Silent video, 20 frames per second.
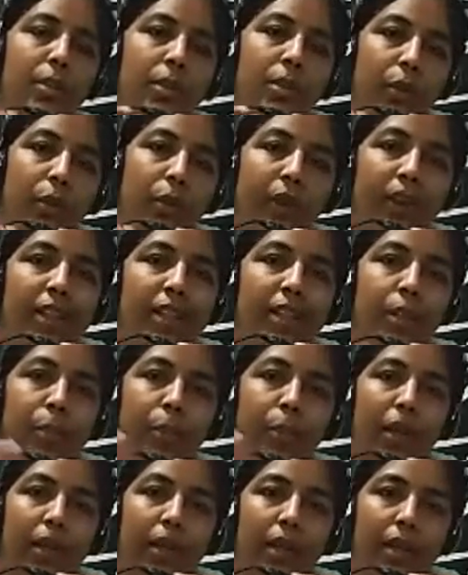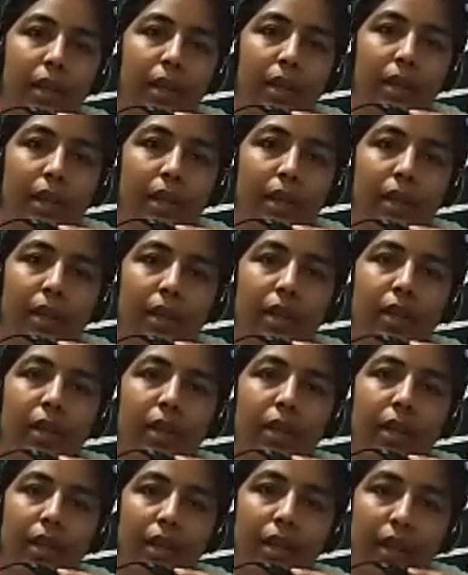divides very
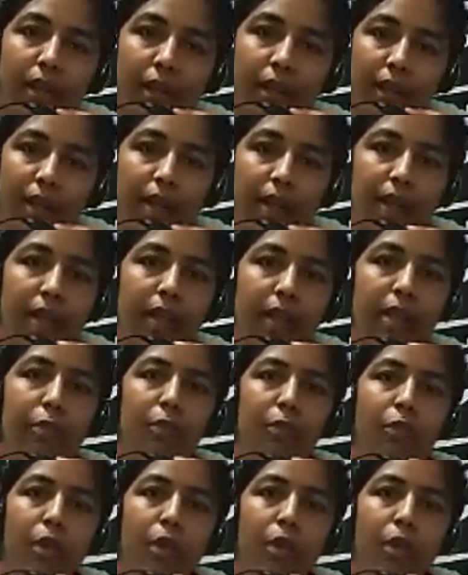clinically